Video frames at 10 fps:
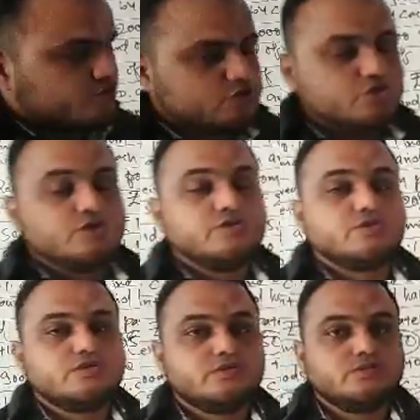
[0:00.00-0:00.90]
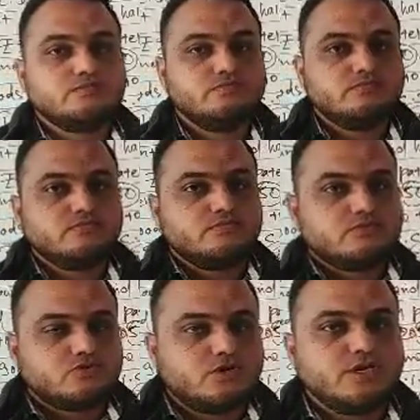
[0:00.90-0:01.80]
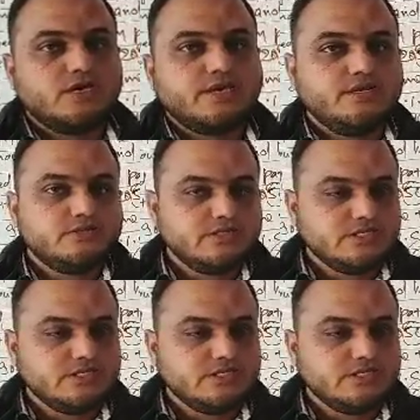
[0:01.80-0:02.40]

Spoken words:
Students, sorry again to